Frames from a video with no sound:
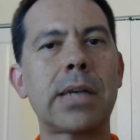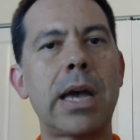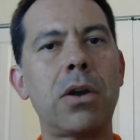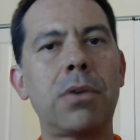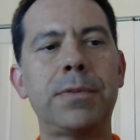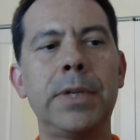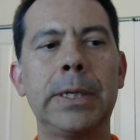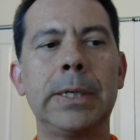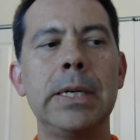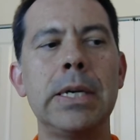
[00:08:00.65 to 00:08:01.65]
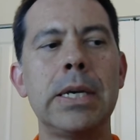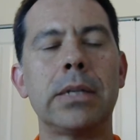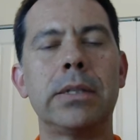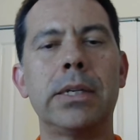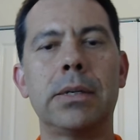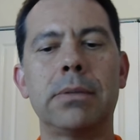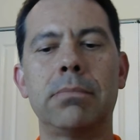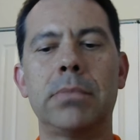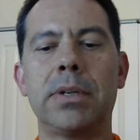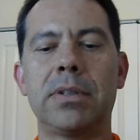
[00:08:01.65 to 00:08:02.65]
kind of the the
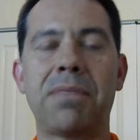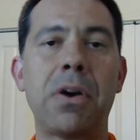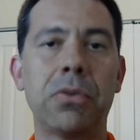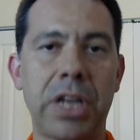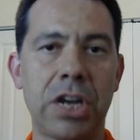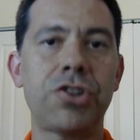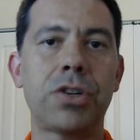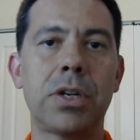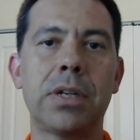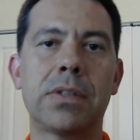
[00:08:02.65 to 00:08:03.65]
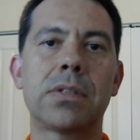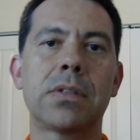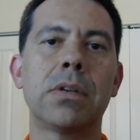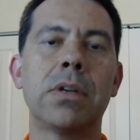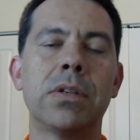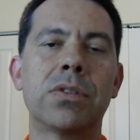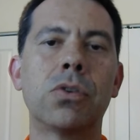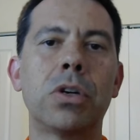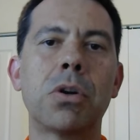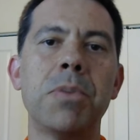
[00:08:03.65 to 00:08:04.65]
the, the foundation is is
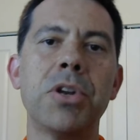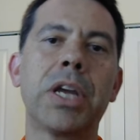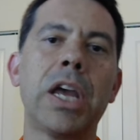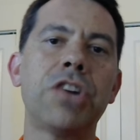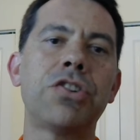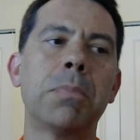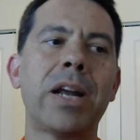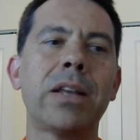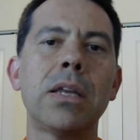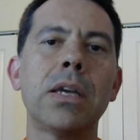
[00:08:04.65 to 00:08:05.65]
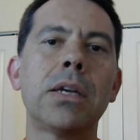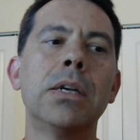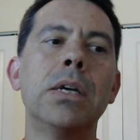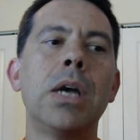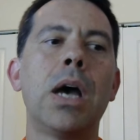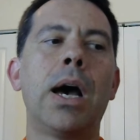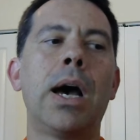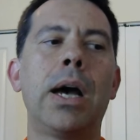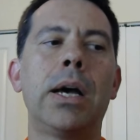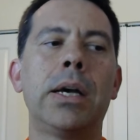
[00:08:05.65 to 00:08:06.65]
good communication. But I think
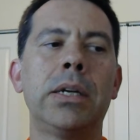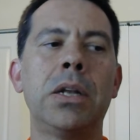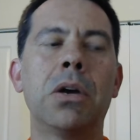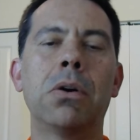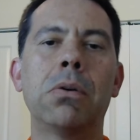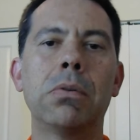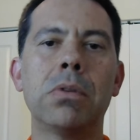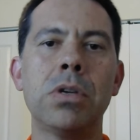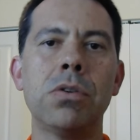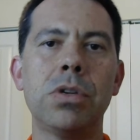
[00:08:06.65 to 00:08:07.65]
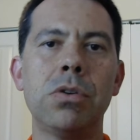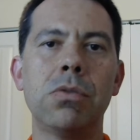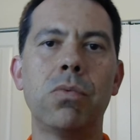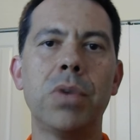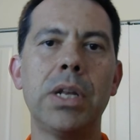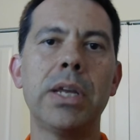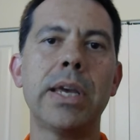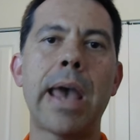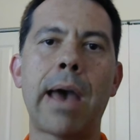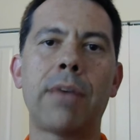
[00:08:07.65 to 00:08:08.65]
uh, you know you you really
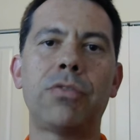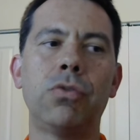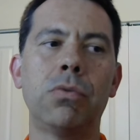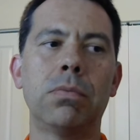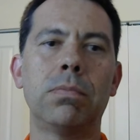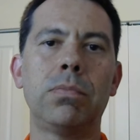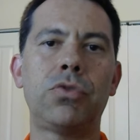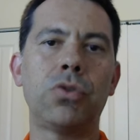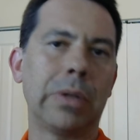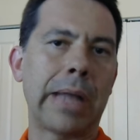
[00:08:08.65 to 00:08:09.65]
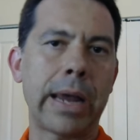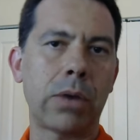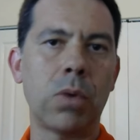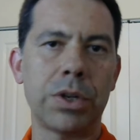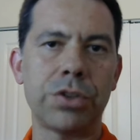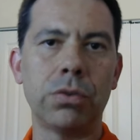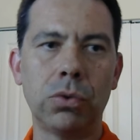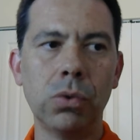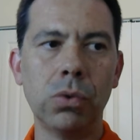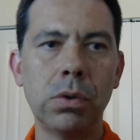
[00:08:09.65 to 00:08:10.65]
have to to like what you
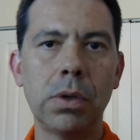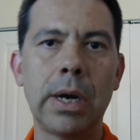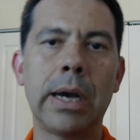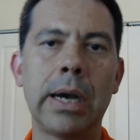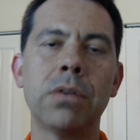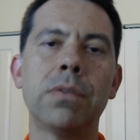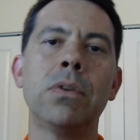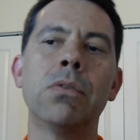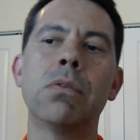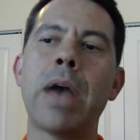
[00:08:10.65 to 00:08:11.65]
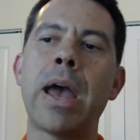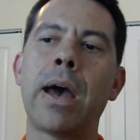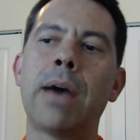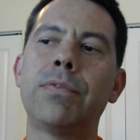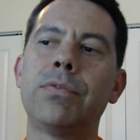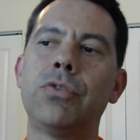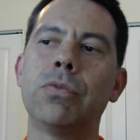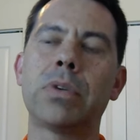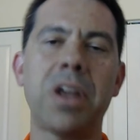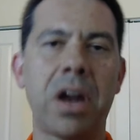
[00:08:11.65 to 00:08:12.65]
do. Uh, you you have to
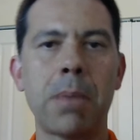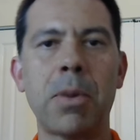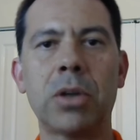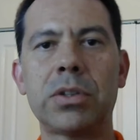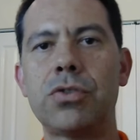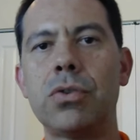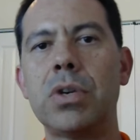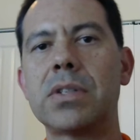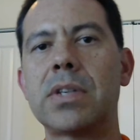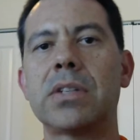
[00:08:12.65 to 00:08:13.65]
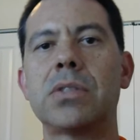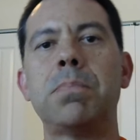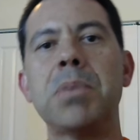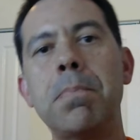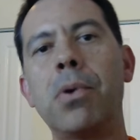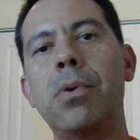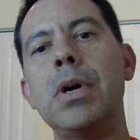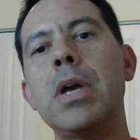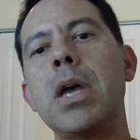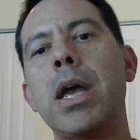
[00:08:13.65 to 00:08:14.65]
care about the students as people,
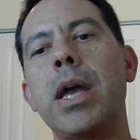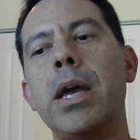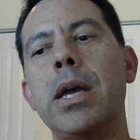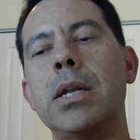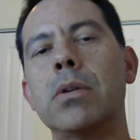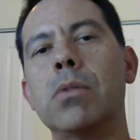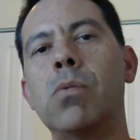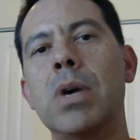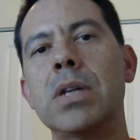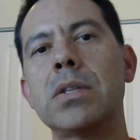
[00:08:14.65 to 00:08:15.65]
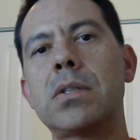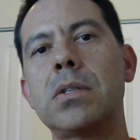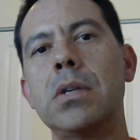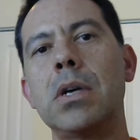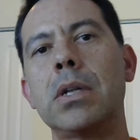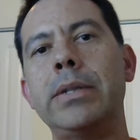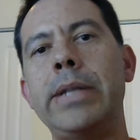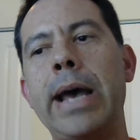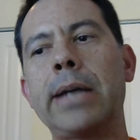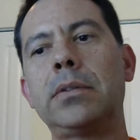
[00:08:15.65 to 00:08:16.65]
and once
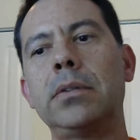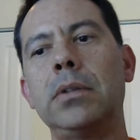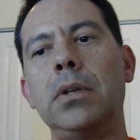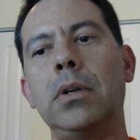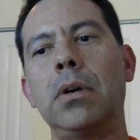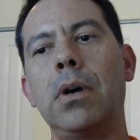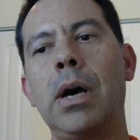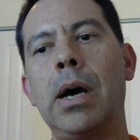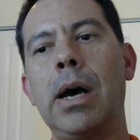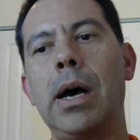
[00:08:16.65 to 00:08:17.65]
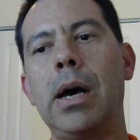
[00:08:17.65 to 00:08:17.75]
that uh,